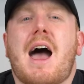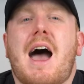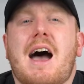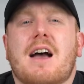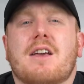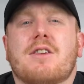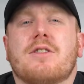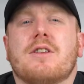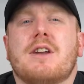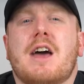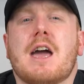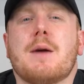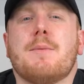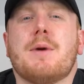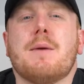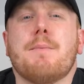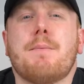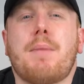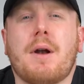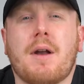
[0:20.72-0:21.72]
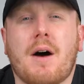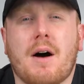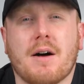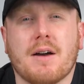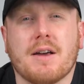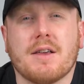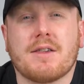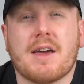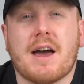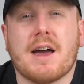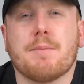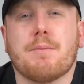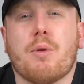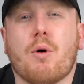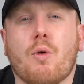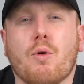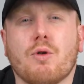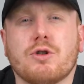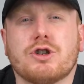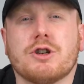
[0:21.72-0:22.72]
As the name implies, a
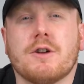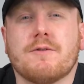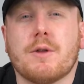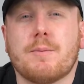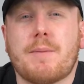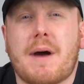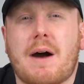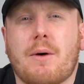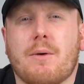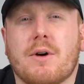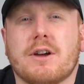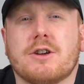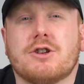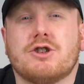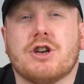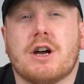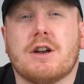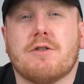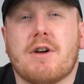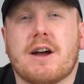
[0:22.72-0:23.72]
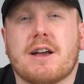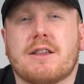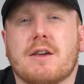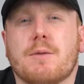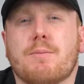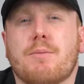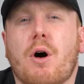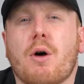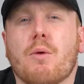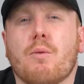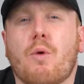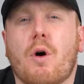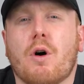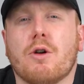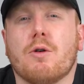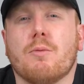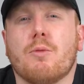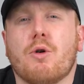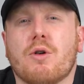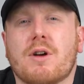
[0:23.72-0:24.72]
portion of the power is generated by
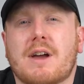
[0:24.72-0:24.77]
one or more